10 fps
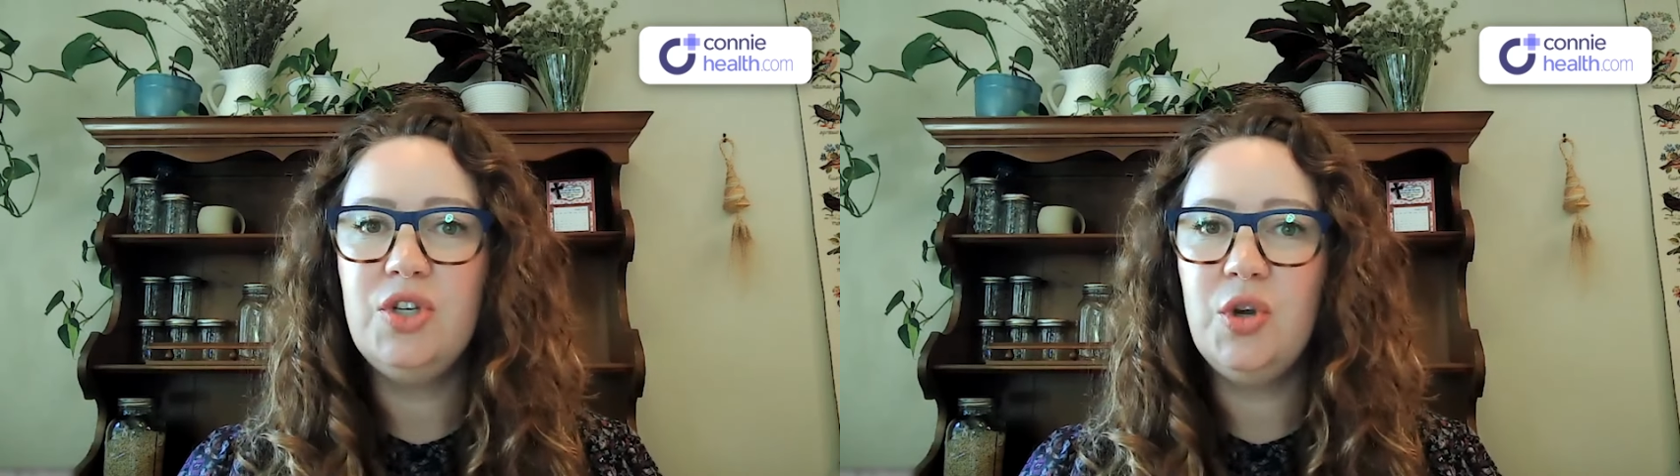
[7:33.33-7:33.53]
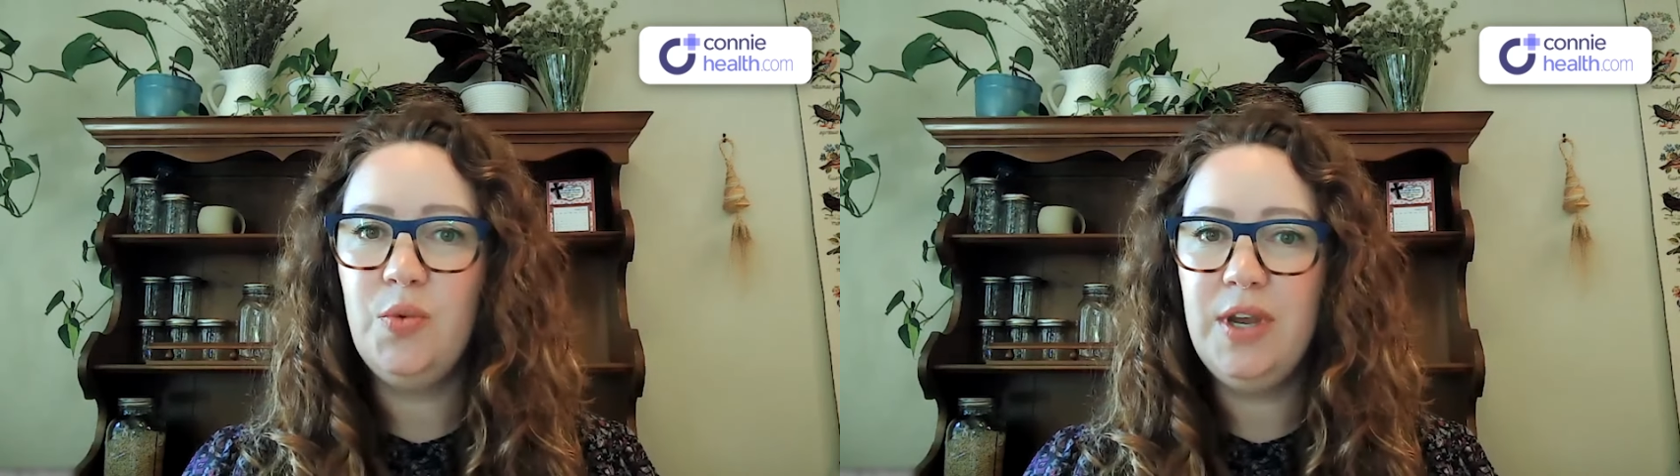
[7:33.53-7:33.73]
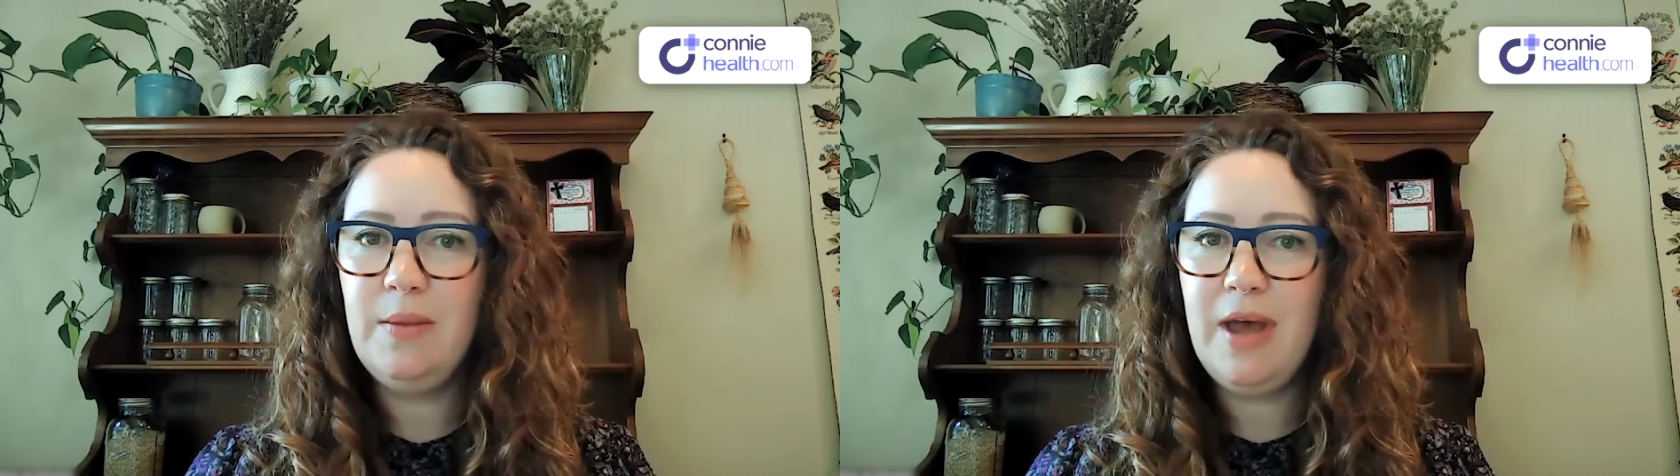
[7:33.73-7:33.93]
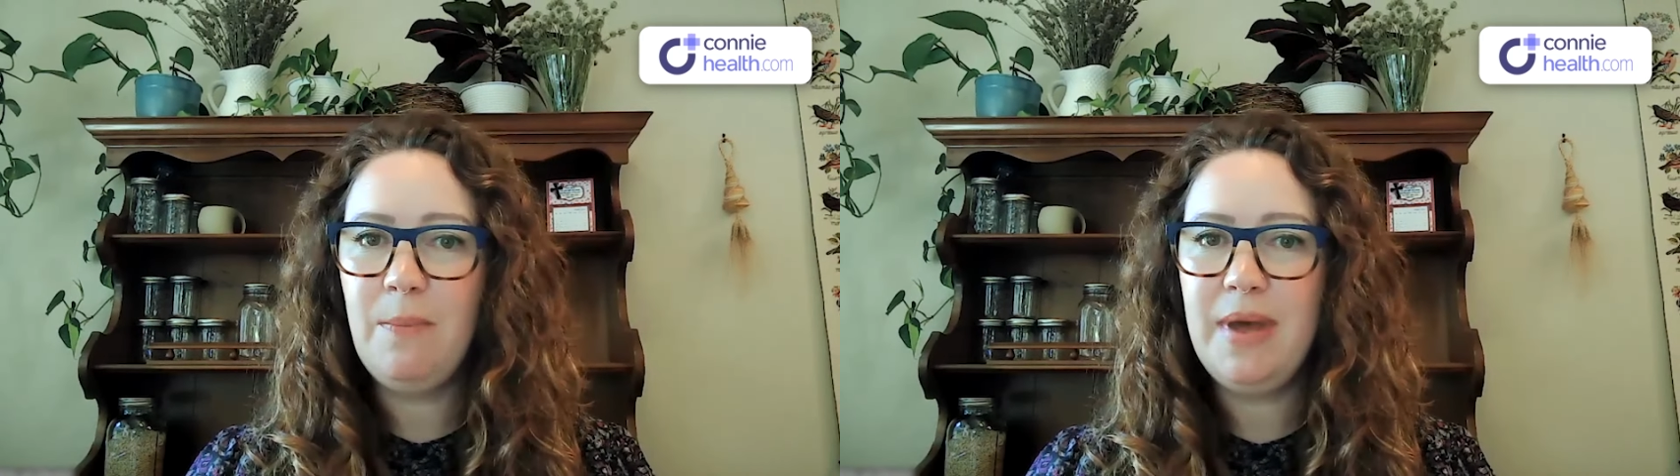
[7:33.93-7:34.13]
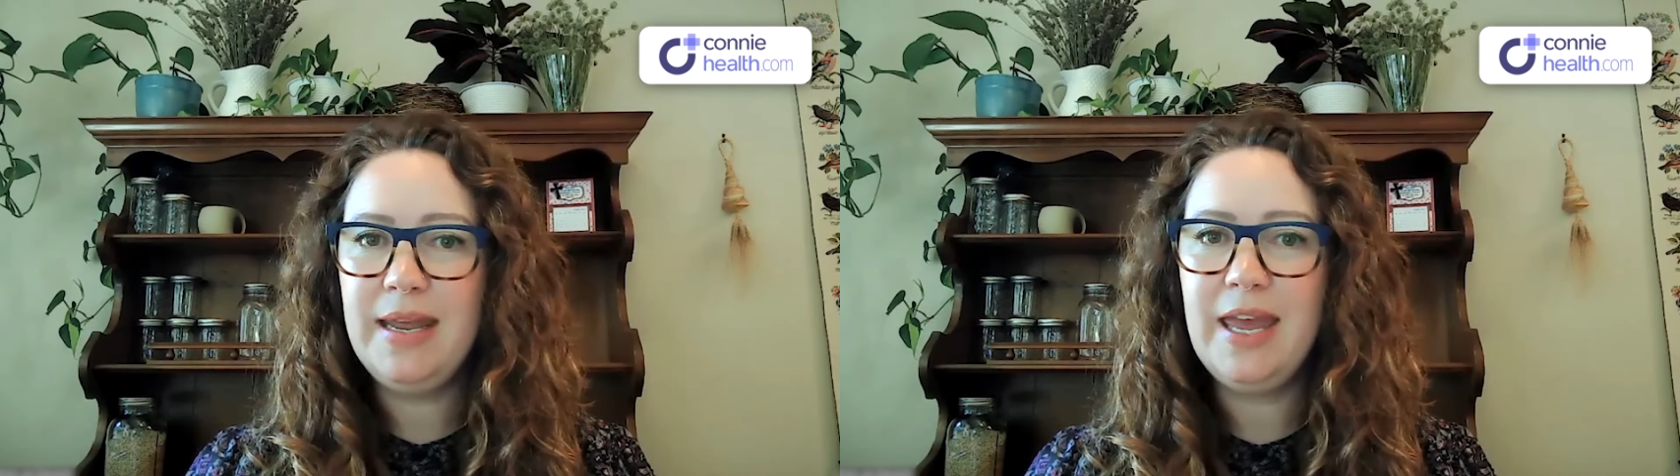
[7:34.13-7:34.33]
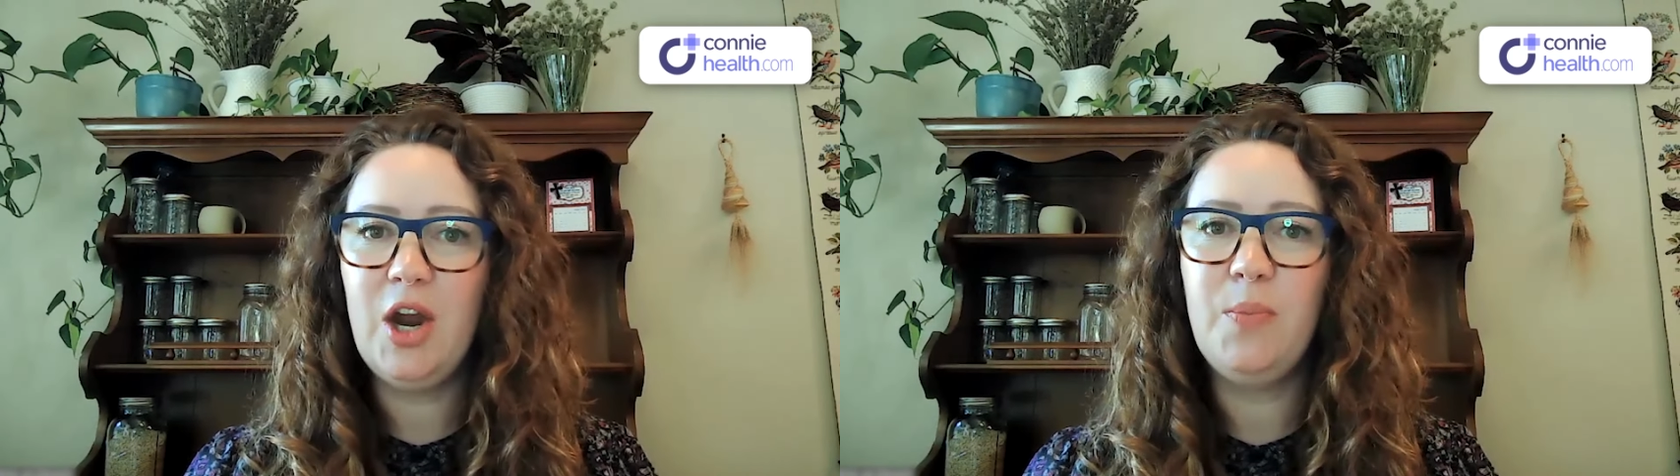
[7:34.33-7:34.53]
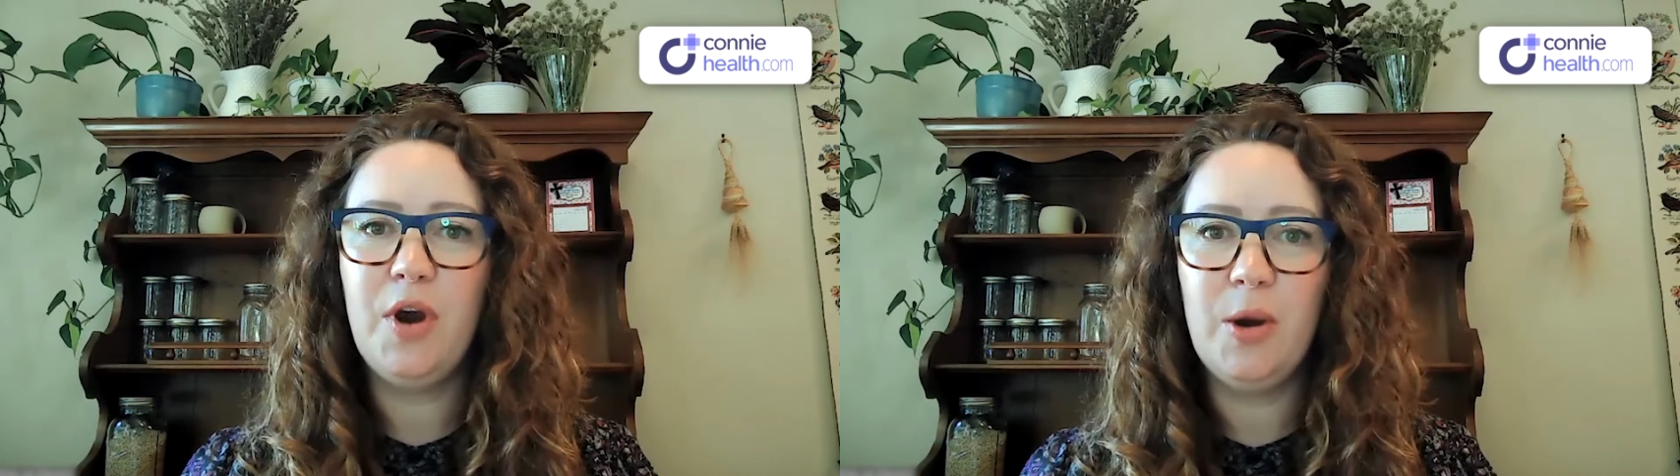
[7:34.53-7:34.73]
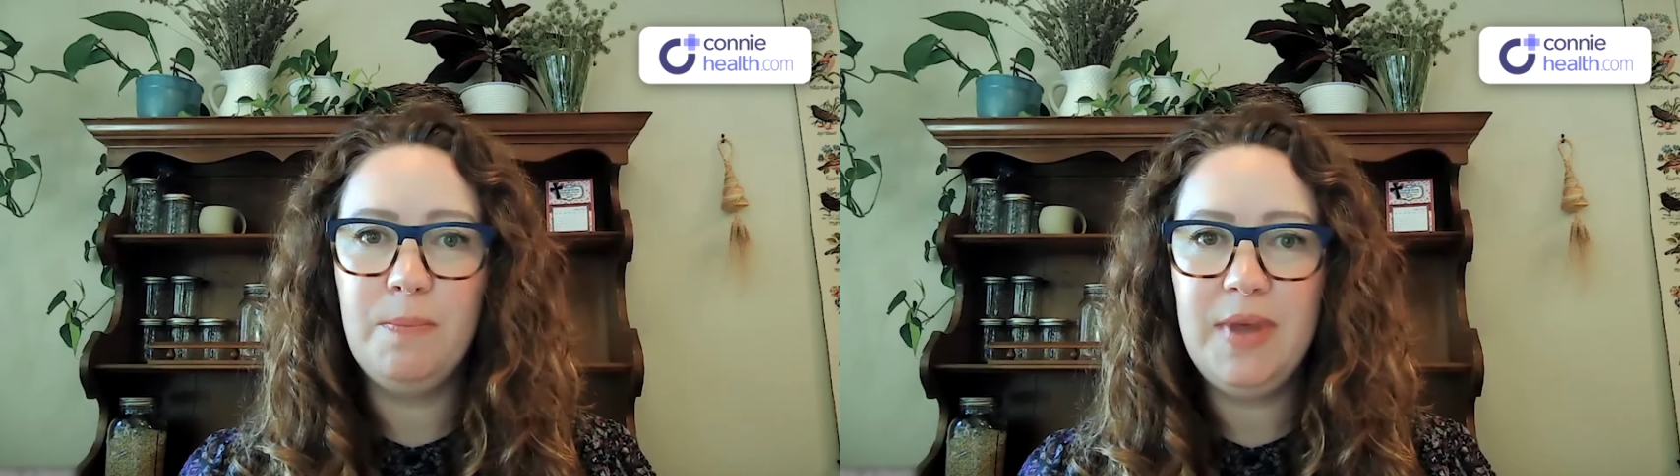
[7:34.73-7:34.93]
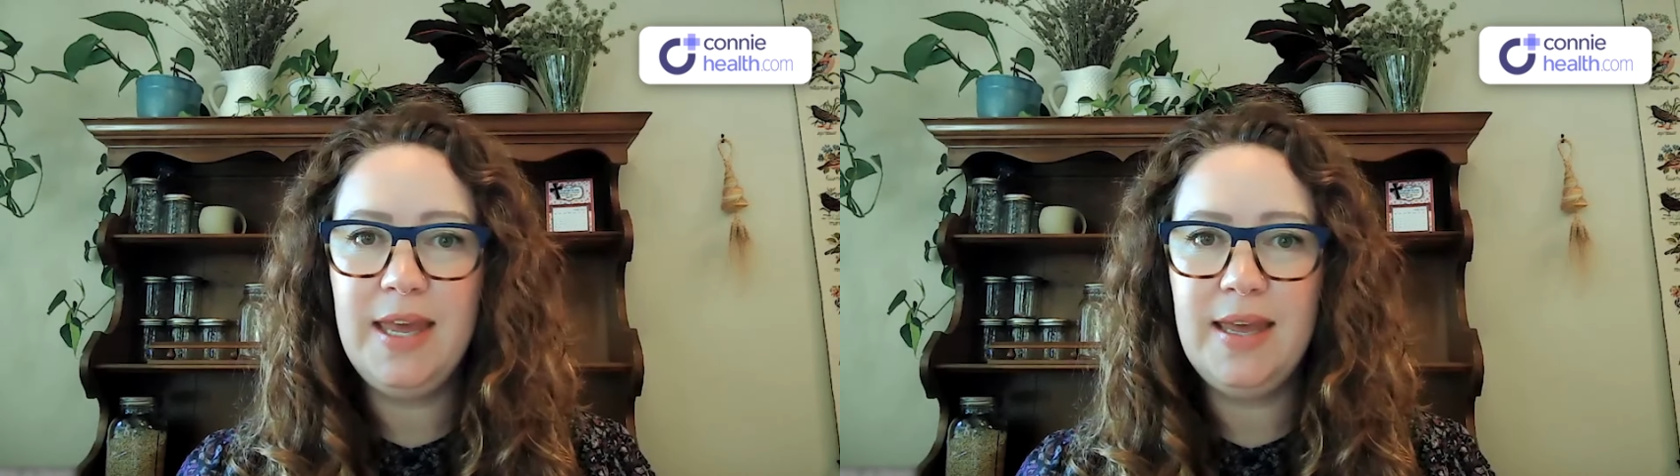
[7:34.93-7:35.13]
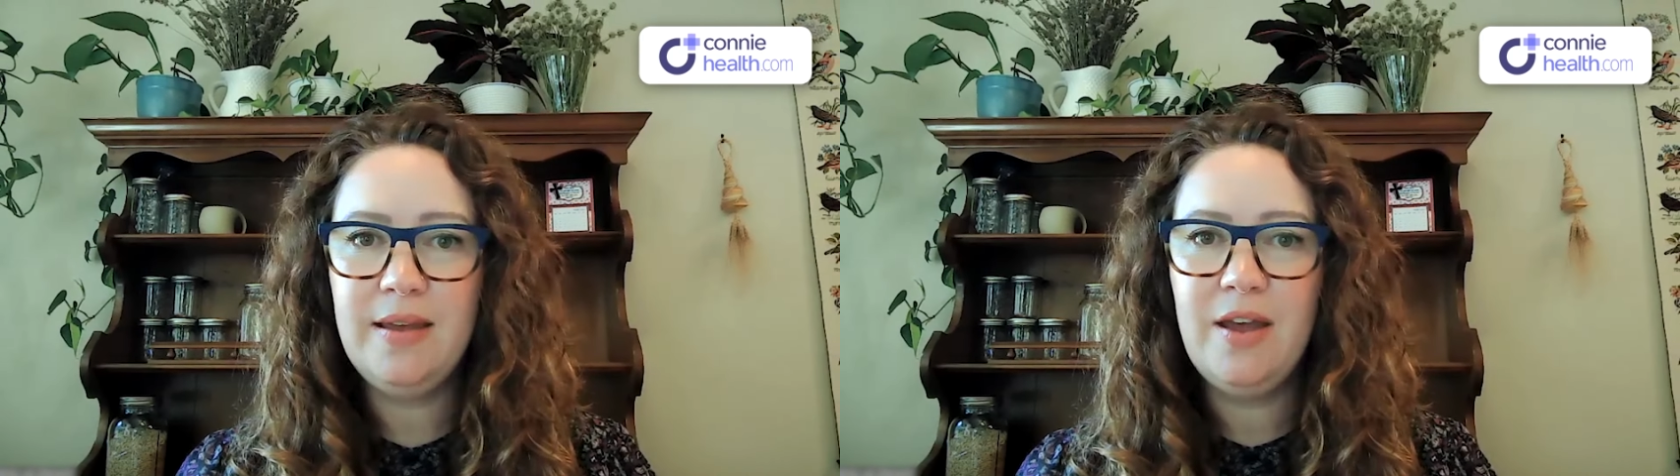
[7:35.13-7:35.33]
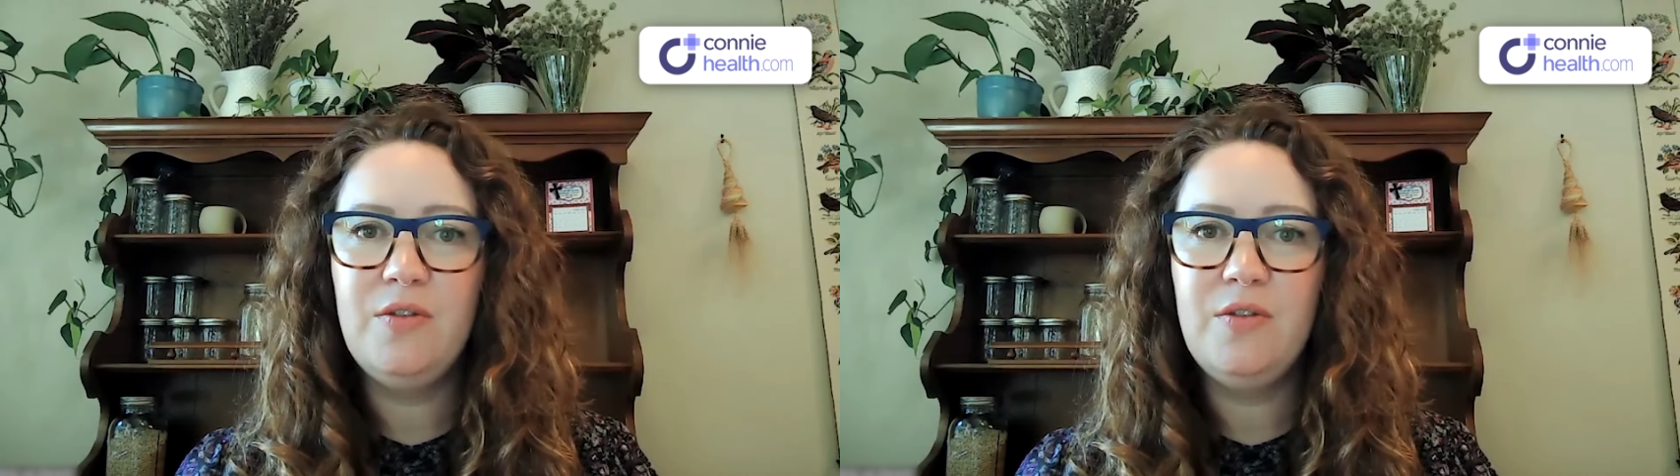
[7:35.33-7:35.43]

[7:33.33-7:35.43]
To read about Medicare Part B,